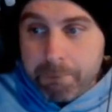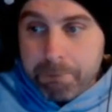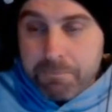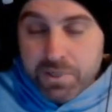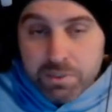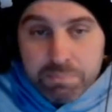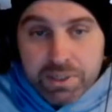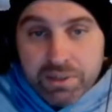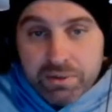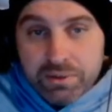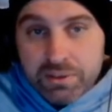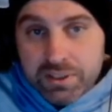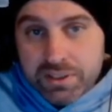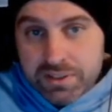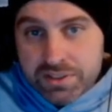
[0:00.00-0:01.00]
but
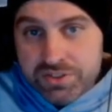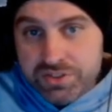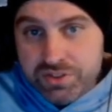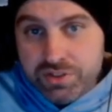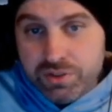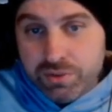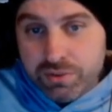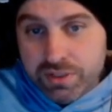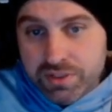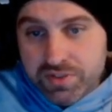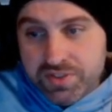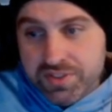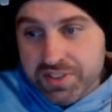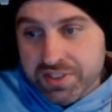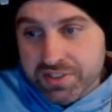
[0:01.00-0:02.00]
apparently this dude at
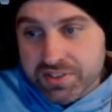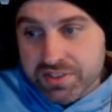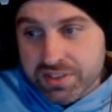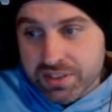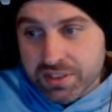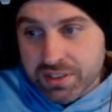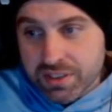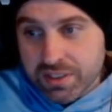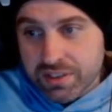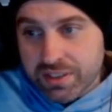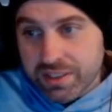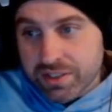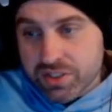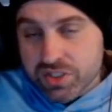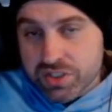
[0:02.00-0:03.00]
60 can
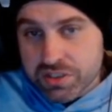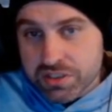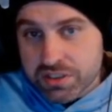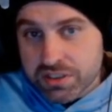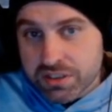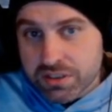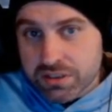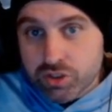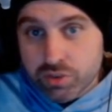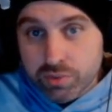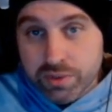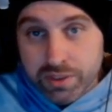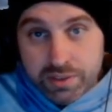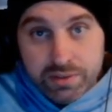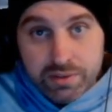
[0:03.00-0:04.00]
actually do it.